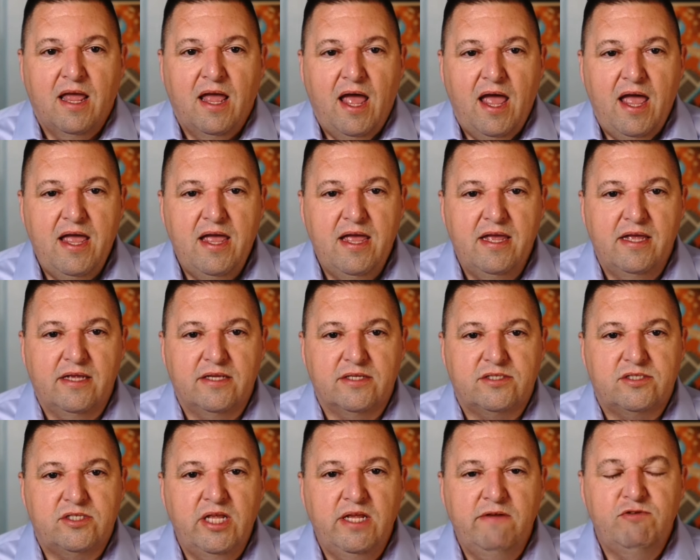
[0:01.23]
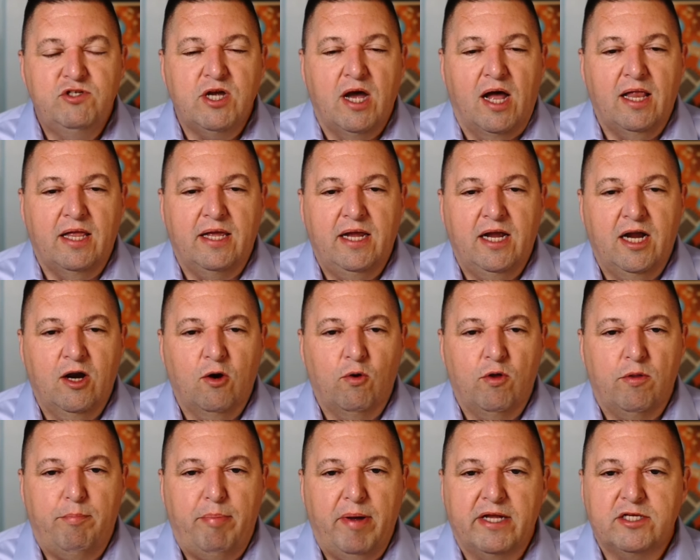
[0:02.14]
Hey, Steve Jolly here
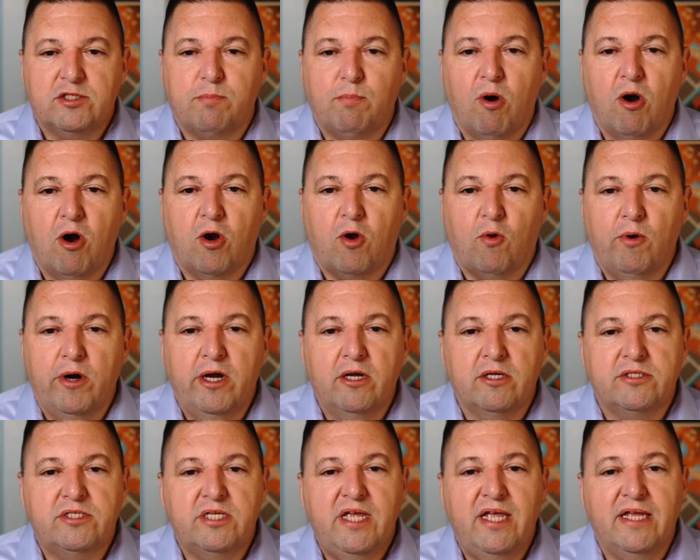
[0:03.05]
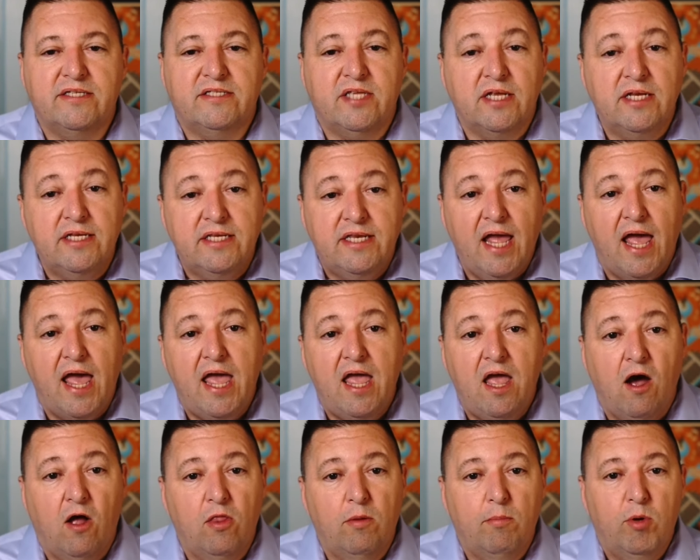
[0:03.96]
with Benchmark Realty, and
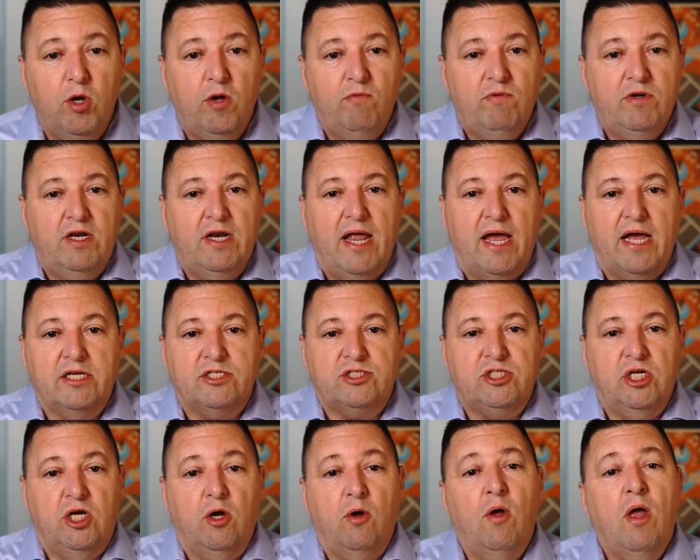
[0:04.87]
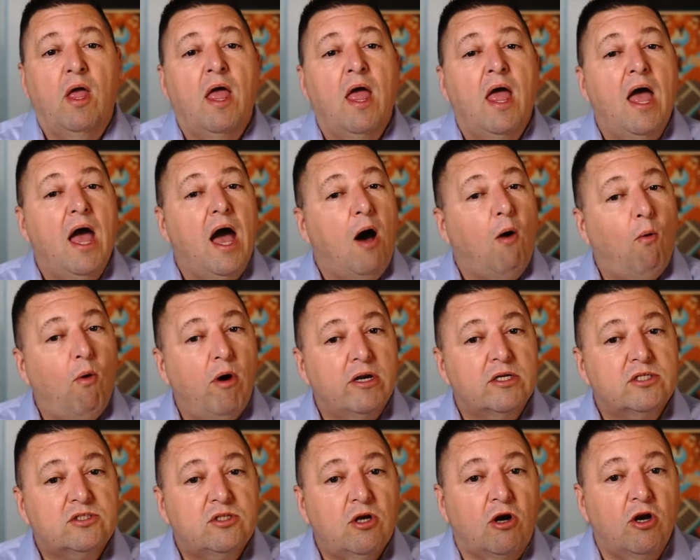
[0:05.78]
today on the Moving to Nash show, I
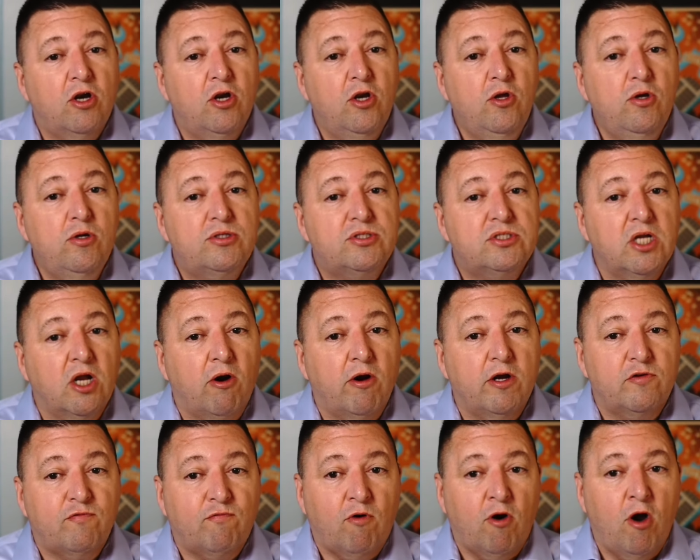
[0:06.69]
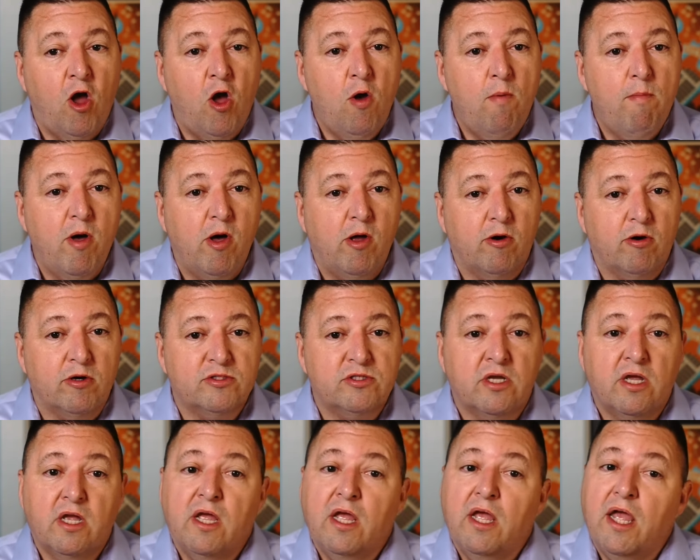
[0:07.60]
want to start a new series for
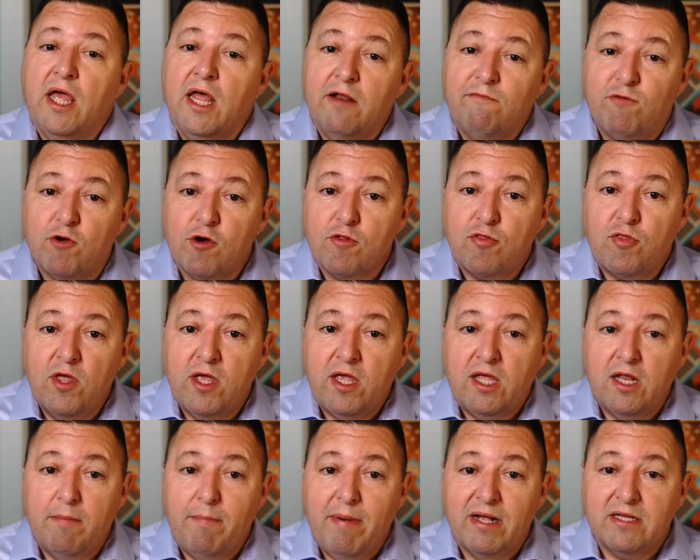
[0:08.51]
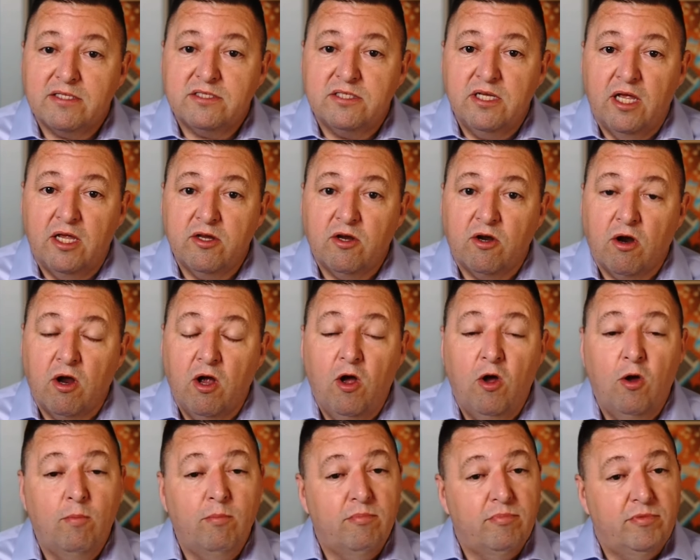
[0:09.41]
homeowners. And if you're thinking about selling your
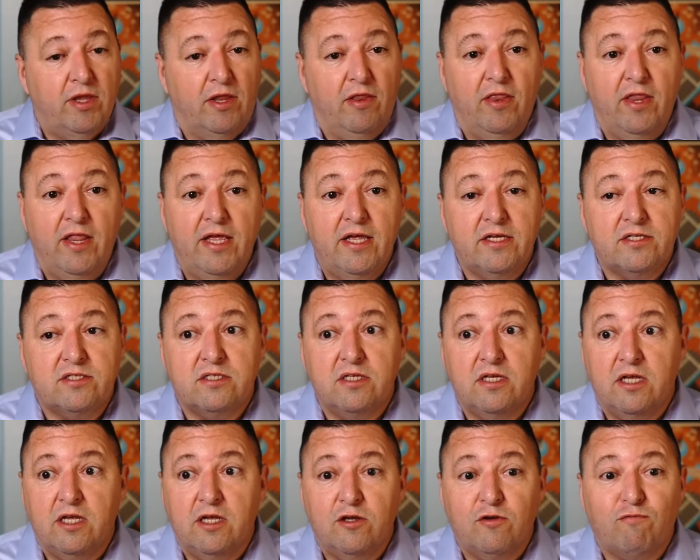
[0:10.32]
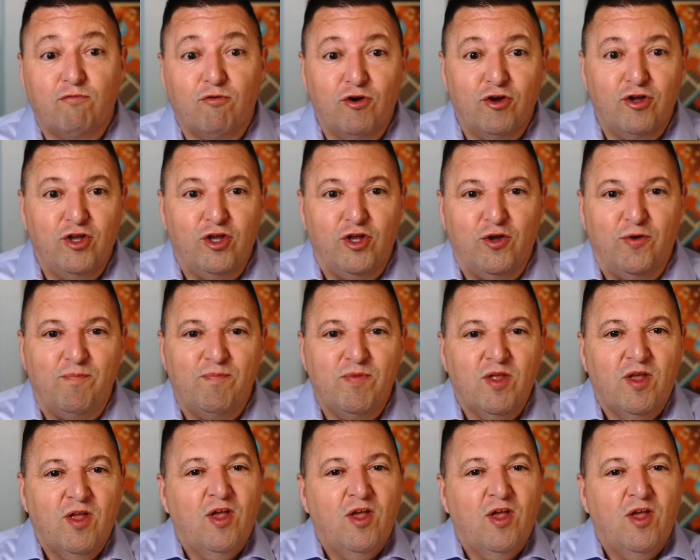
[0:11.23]
home, then this is for you.